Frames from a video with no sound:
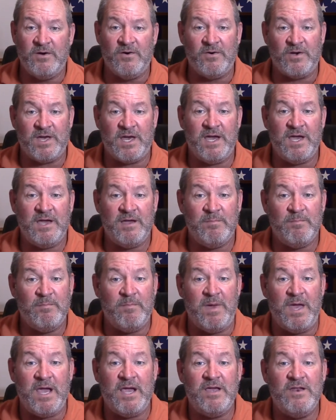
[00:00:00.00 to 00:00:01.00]
Okay,
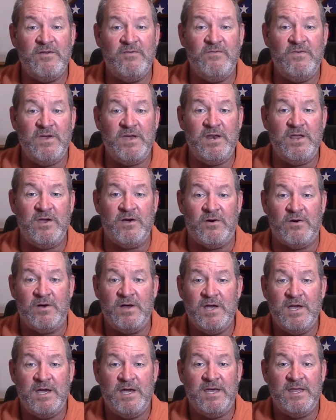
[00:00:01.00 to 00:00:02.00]
make it a
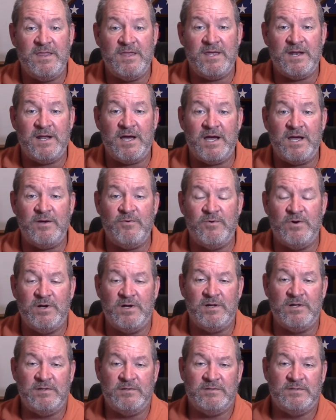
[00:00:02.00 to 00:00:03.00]
video. And then I
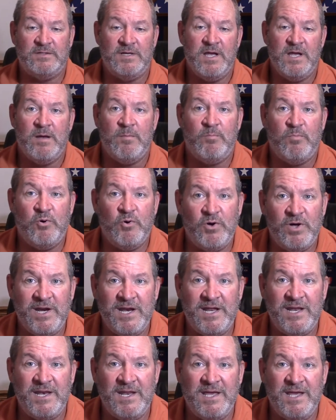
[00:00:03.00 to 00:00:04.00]
will
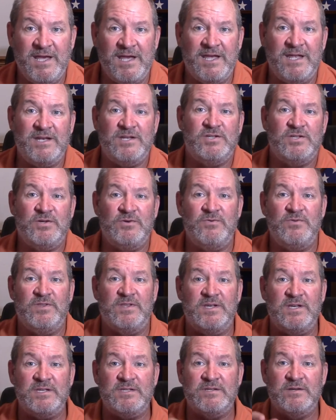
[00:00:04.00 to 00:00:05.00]
put it into
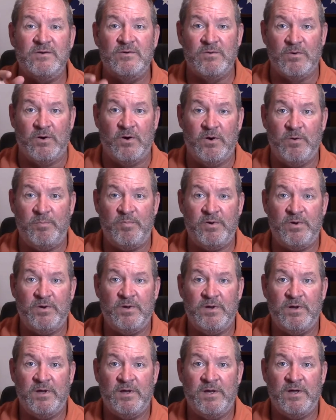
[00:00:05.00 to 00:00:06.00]
this group
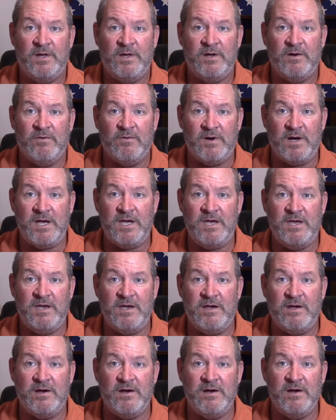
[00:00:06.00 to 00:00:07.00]
right
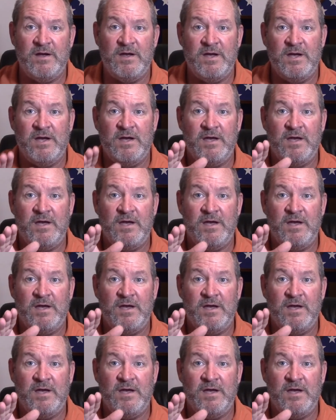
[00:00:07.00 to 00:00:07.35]
here.